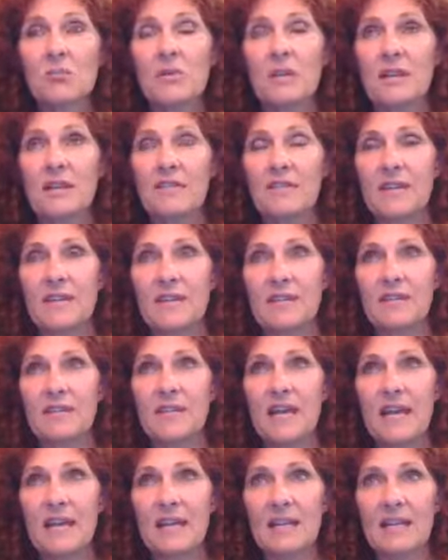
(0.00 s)
believe this
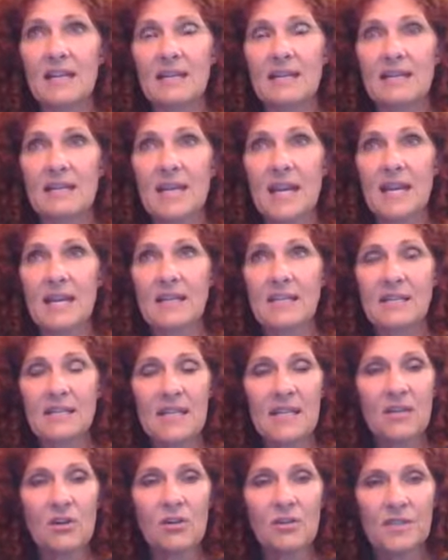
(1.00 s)
that it's a
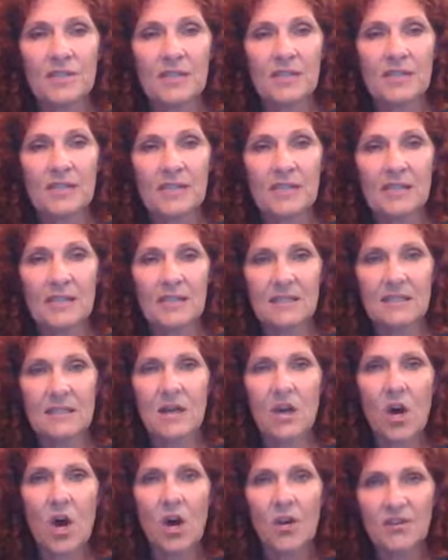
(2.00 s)
single disease.
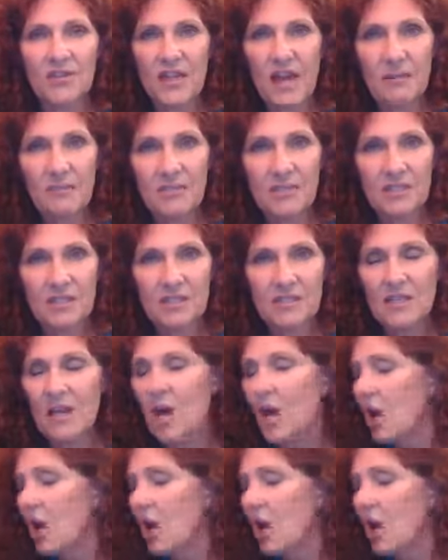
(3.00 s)
Alzheimer's is.